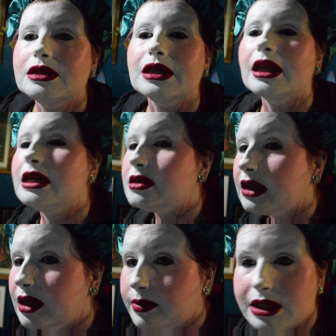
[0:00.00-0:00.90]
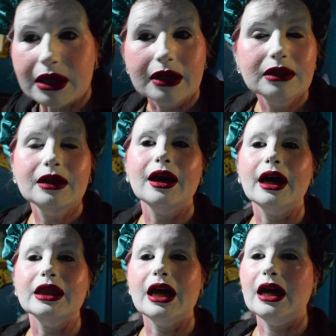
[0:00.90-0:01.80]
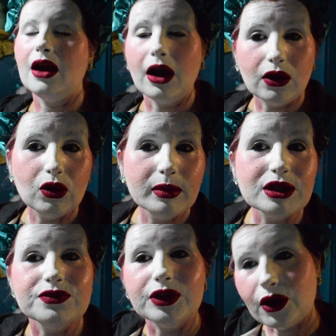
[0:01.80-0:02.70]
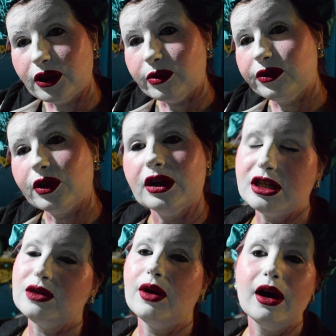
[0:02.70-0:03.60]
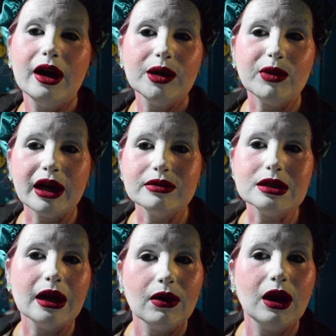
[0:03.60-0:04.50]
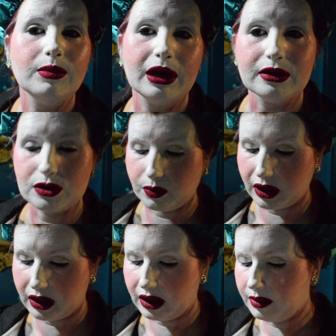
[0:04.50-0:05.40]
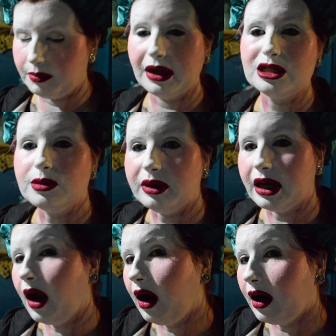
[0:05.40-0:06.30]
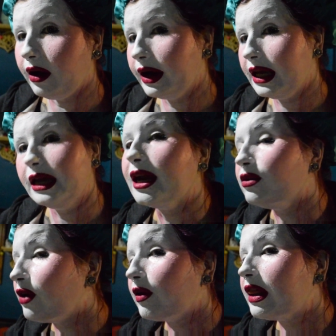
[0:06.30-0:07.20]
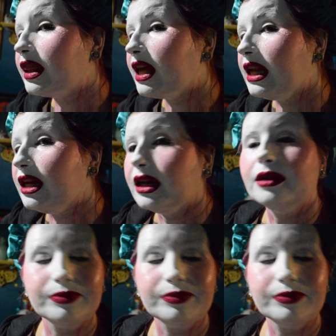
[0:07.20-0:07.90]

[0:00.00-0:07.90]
So there's our lips done. And then I almost forgot that we've got to do our eyebrows now. Eyebrows were meant to be high and very thin,